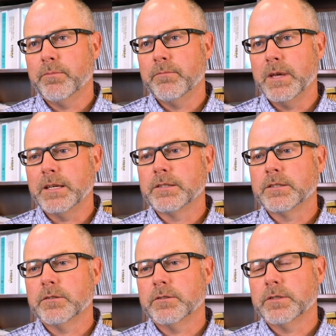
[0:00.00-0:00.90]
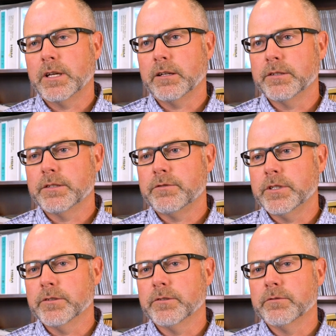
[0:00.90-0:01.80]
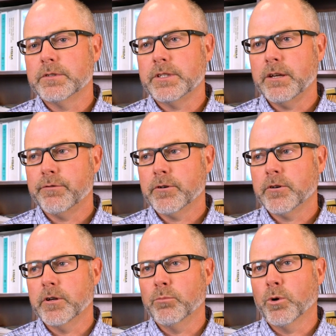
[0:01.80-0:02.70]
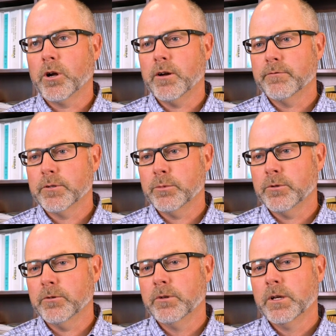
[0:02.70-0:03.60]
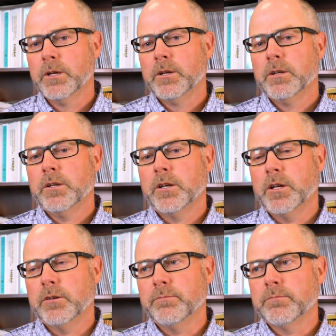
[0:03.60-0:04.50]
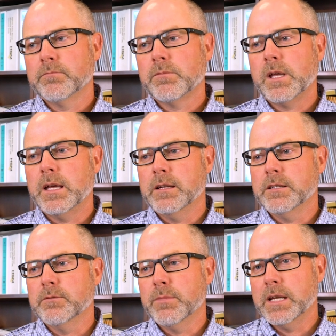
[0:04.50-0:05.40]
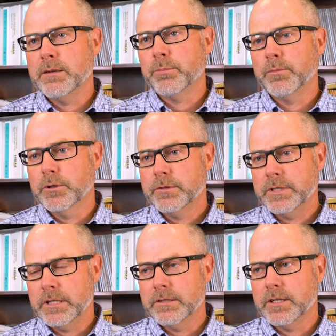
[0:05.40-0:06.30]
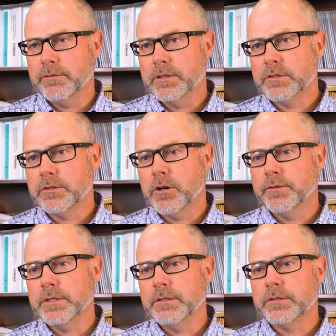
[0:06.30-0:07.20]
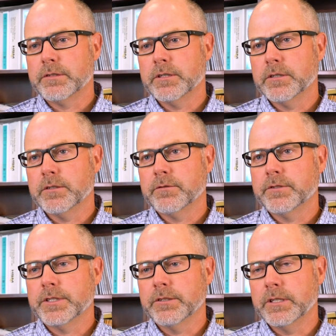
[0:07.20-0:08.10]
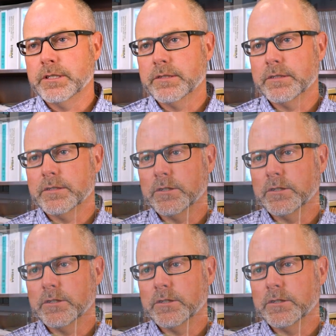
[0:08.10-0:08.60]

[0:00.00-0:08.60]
makes cyclists feel safer and more comfortable. And in many cities that have installed these facilities, it's